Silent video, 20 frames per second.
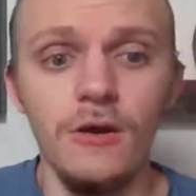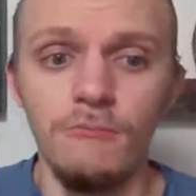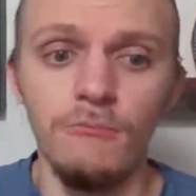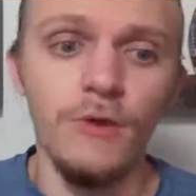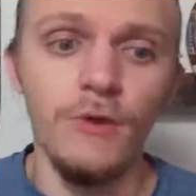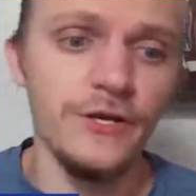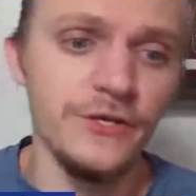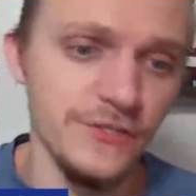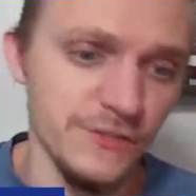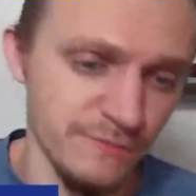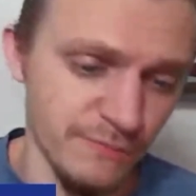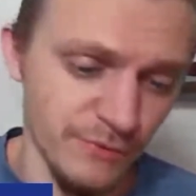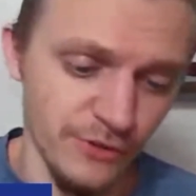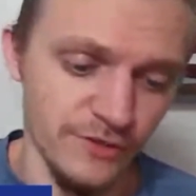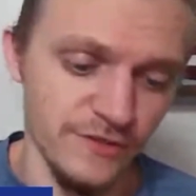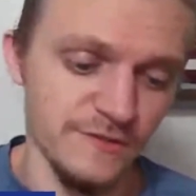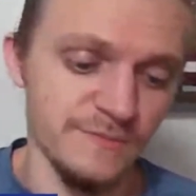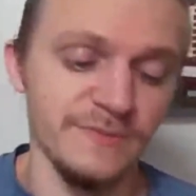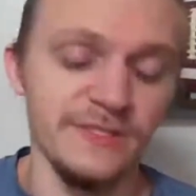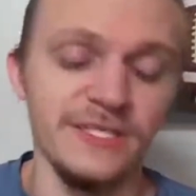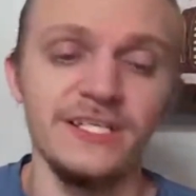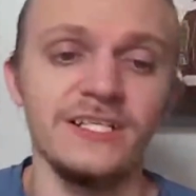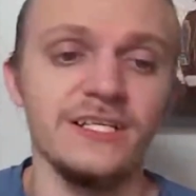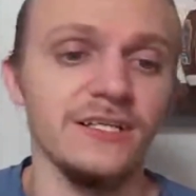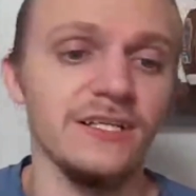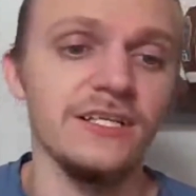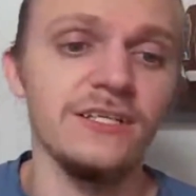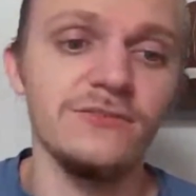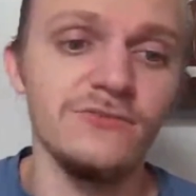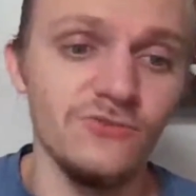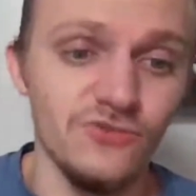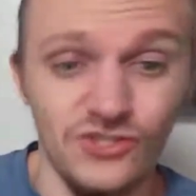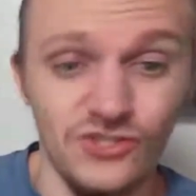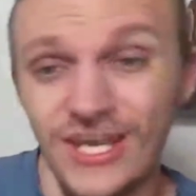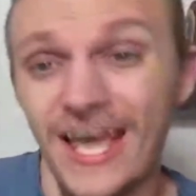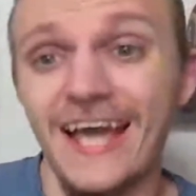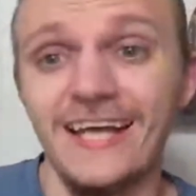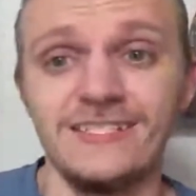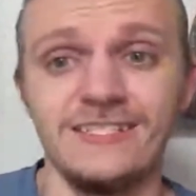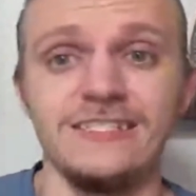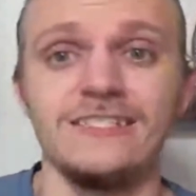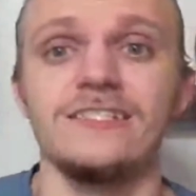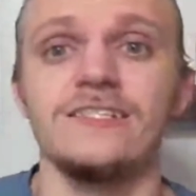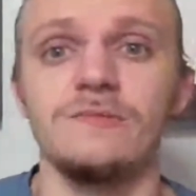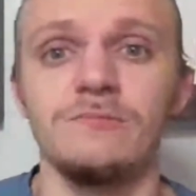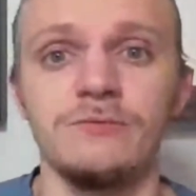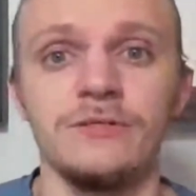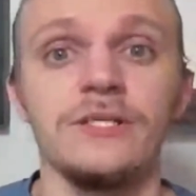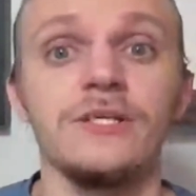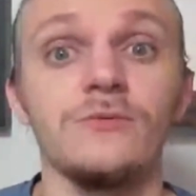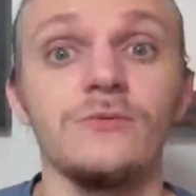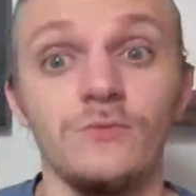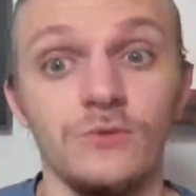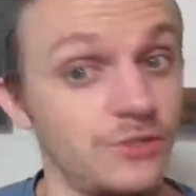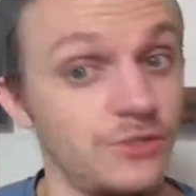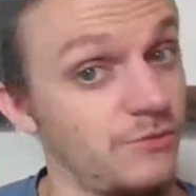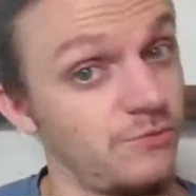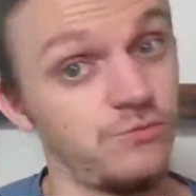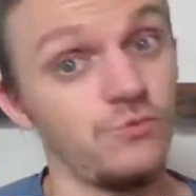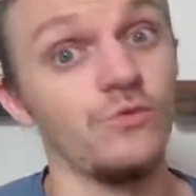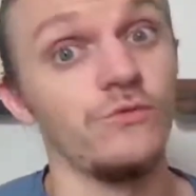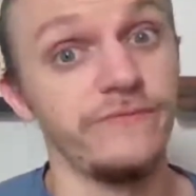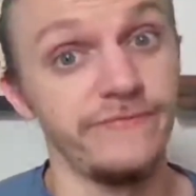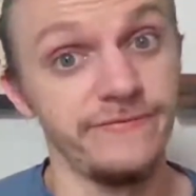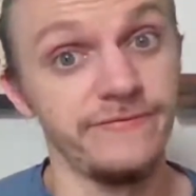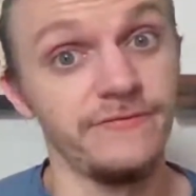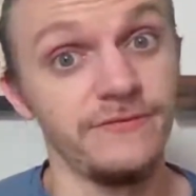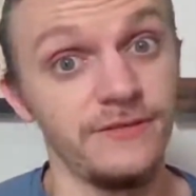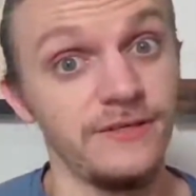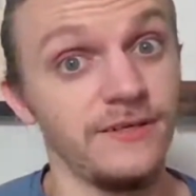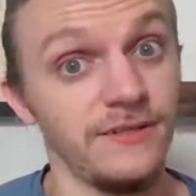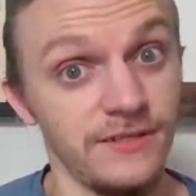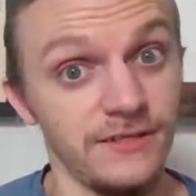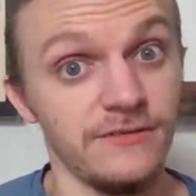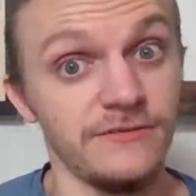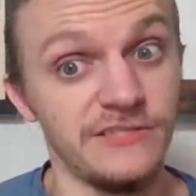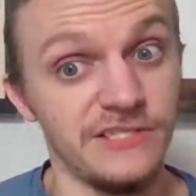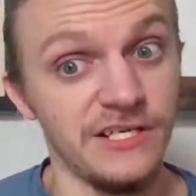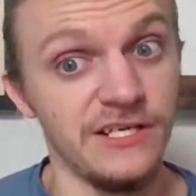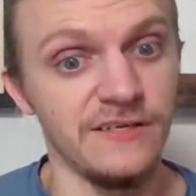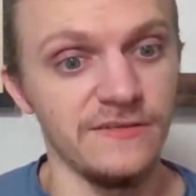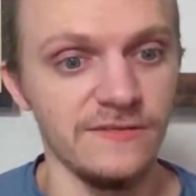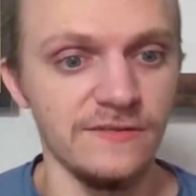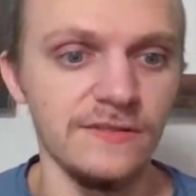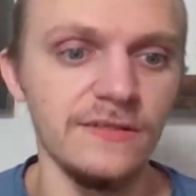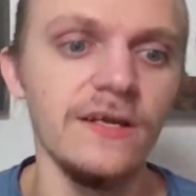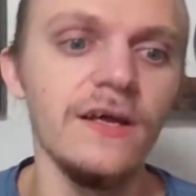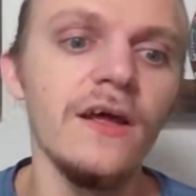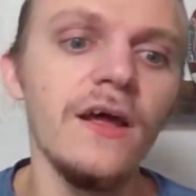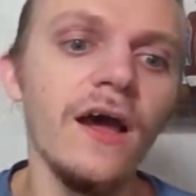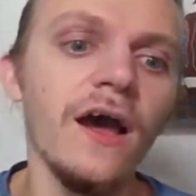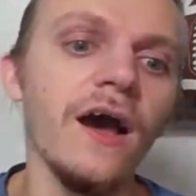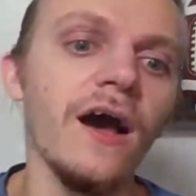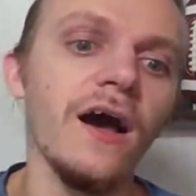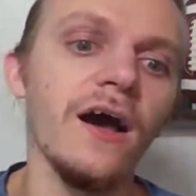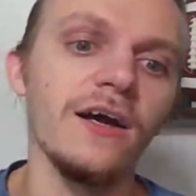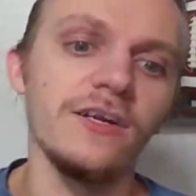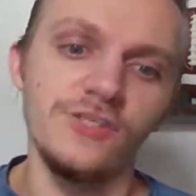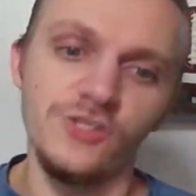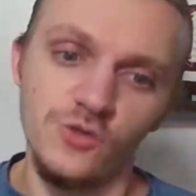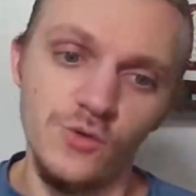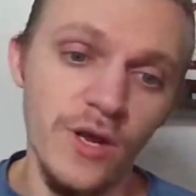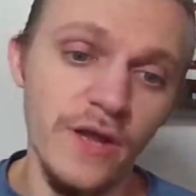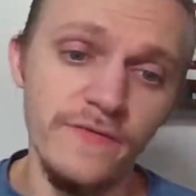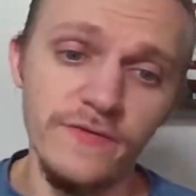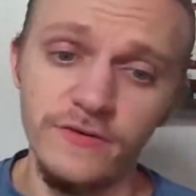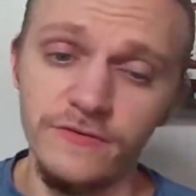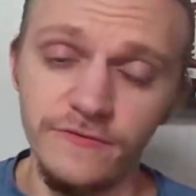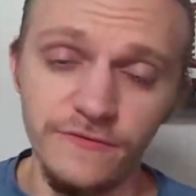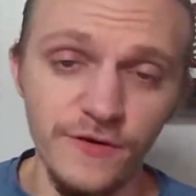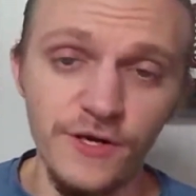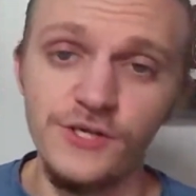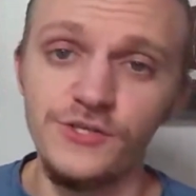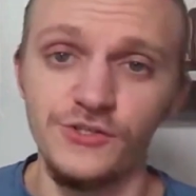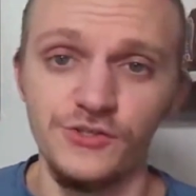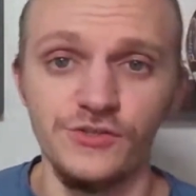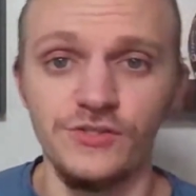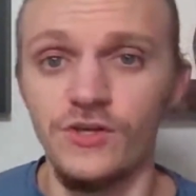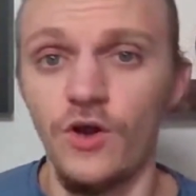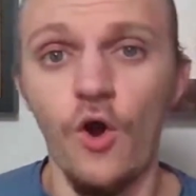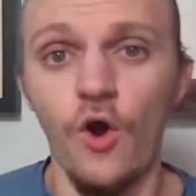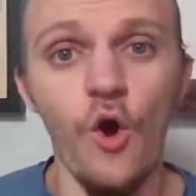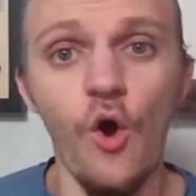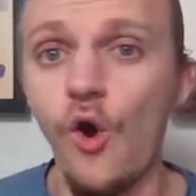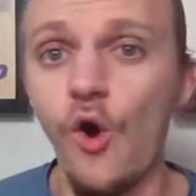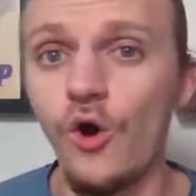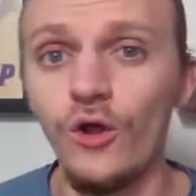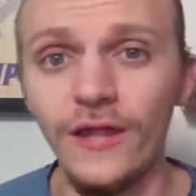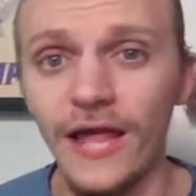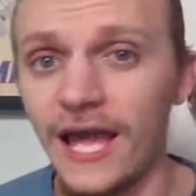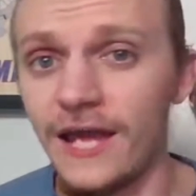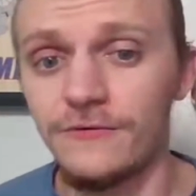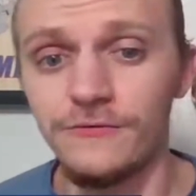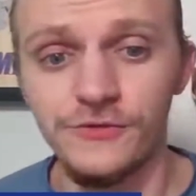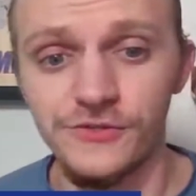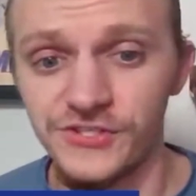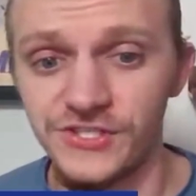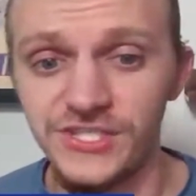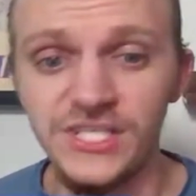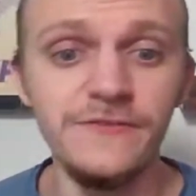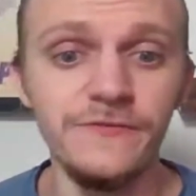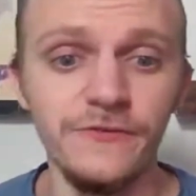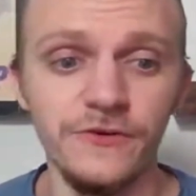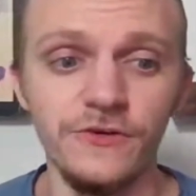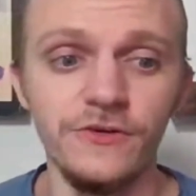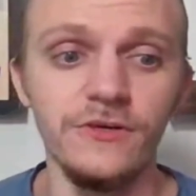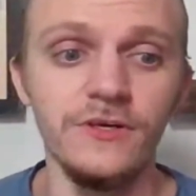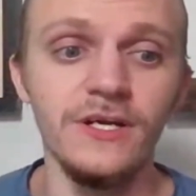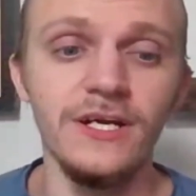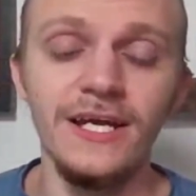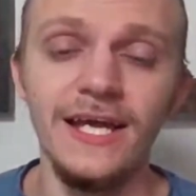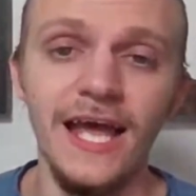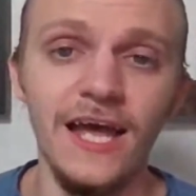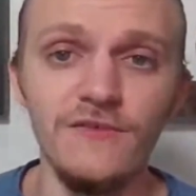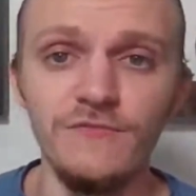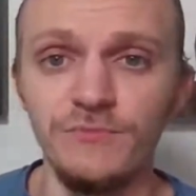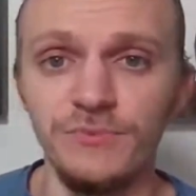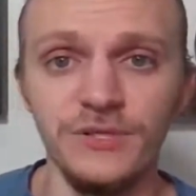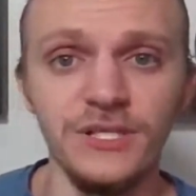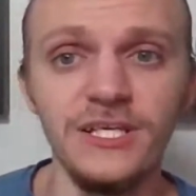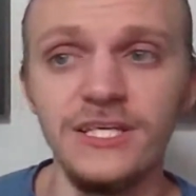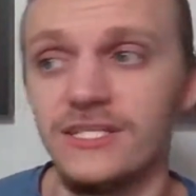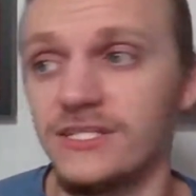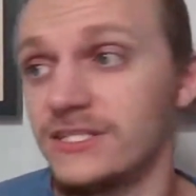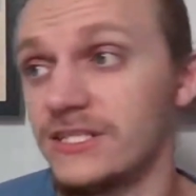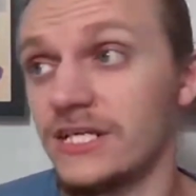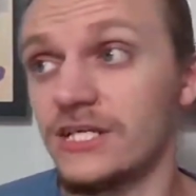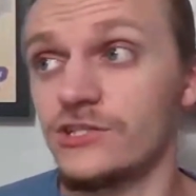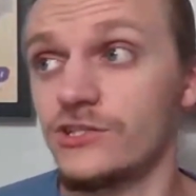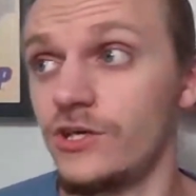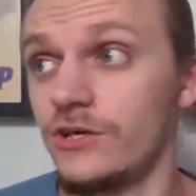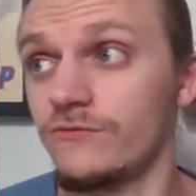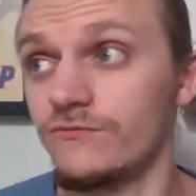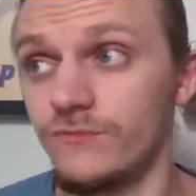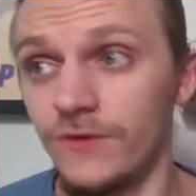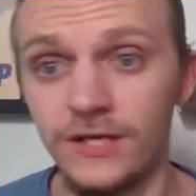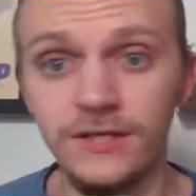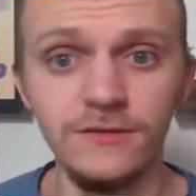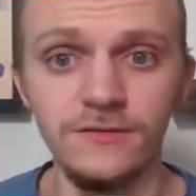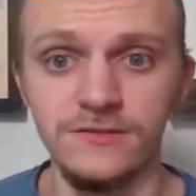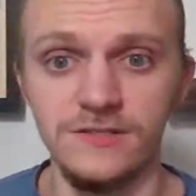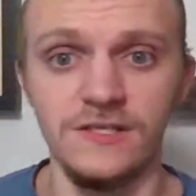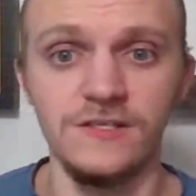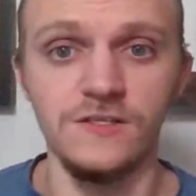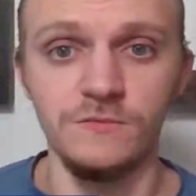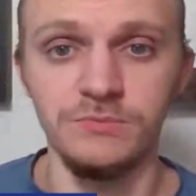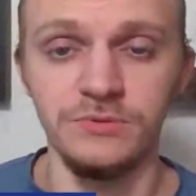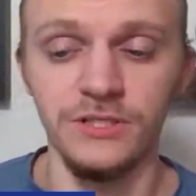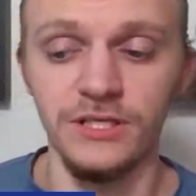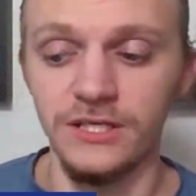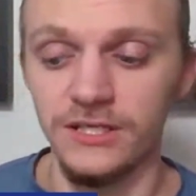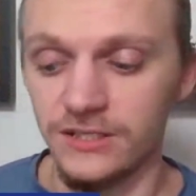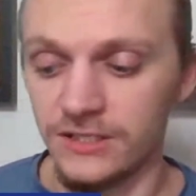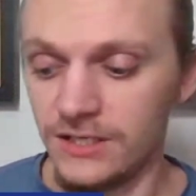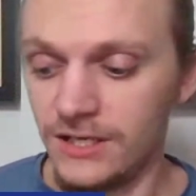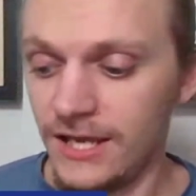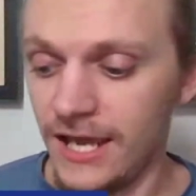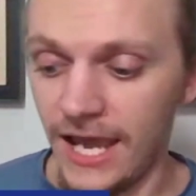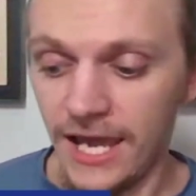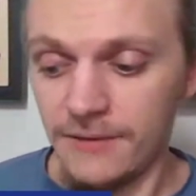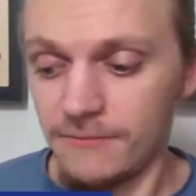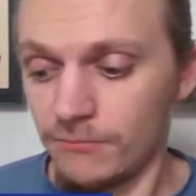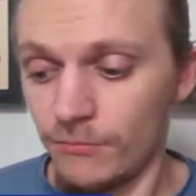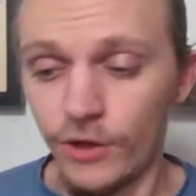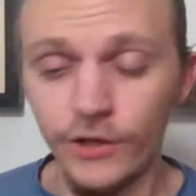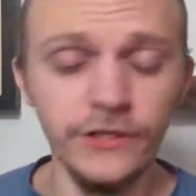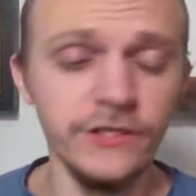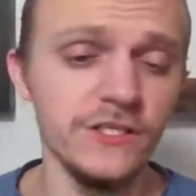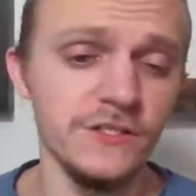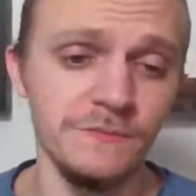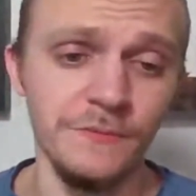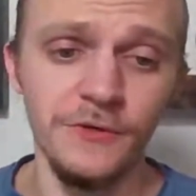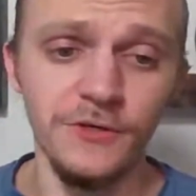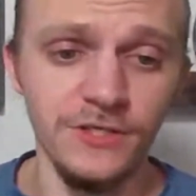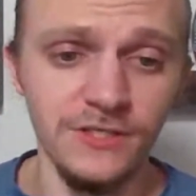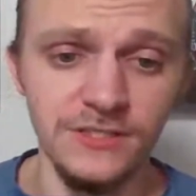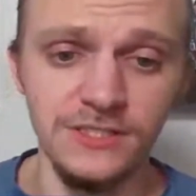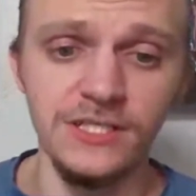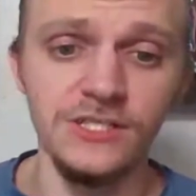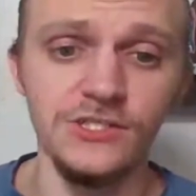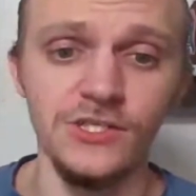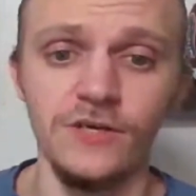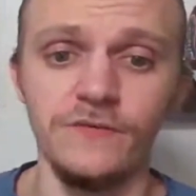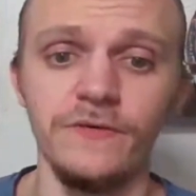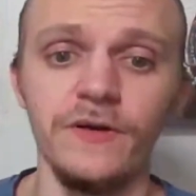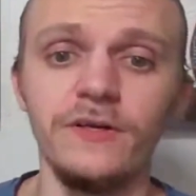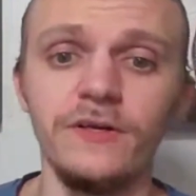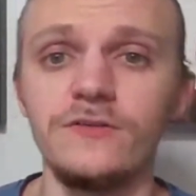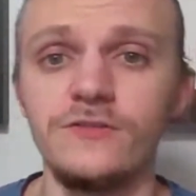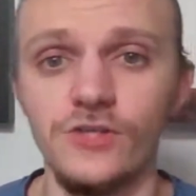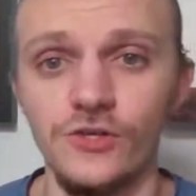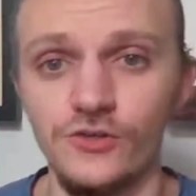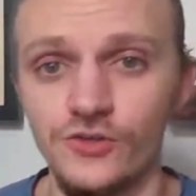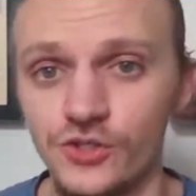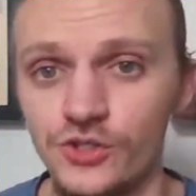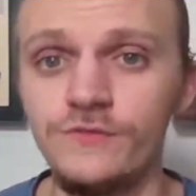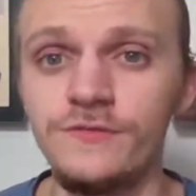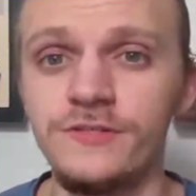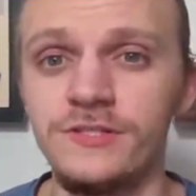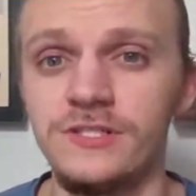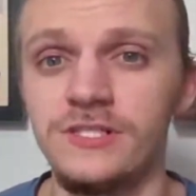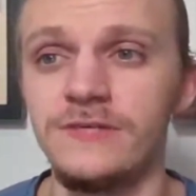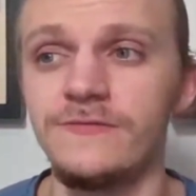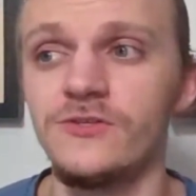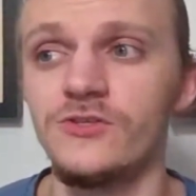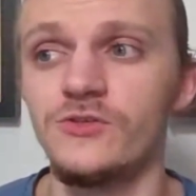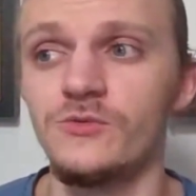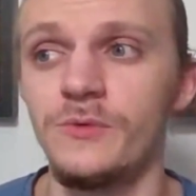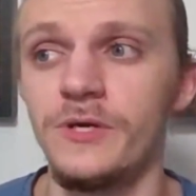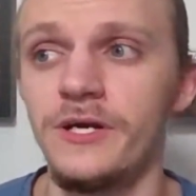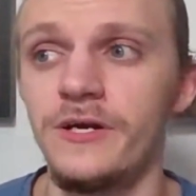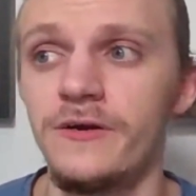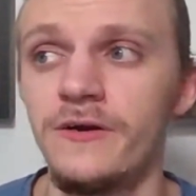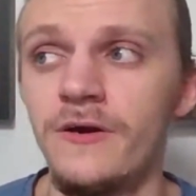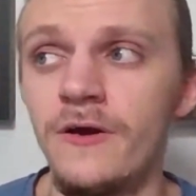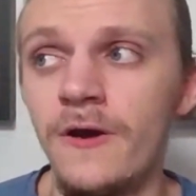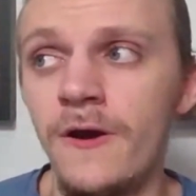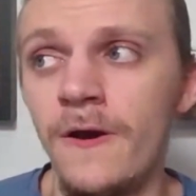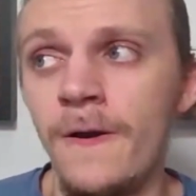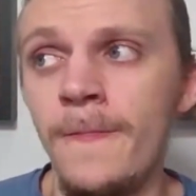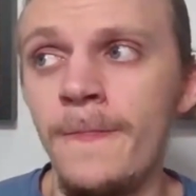Marcus Burke has played. Kahleil Jackson has played, which, woof, Kahleil Jackson. Uh, Ja'Quavion Fraziars all at receiver have played. Daejon Reynolds has played. And Marcus Burke and Daejon Reynolds are two receivers where